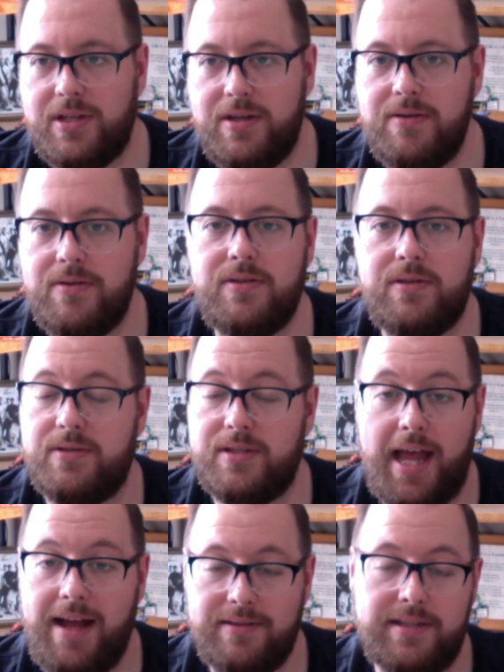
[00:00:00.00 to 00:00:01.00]
Hughes, who
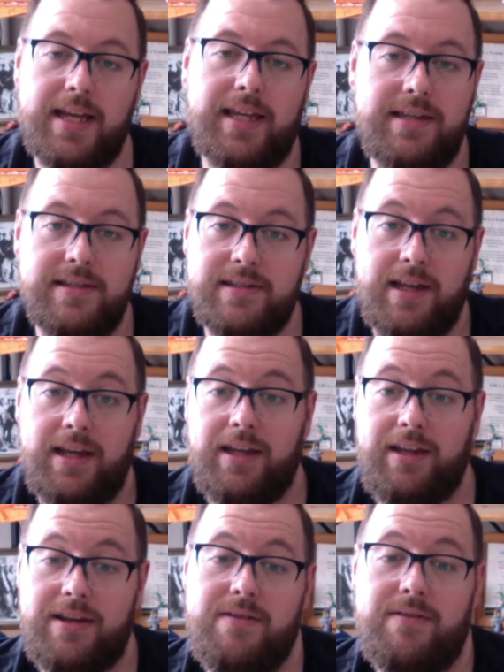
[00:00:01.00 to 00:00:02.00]
sounds like he's
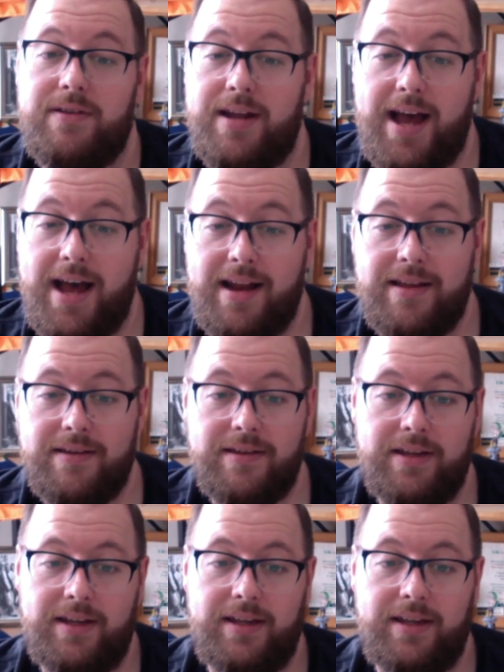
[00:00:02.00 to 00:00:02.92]
not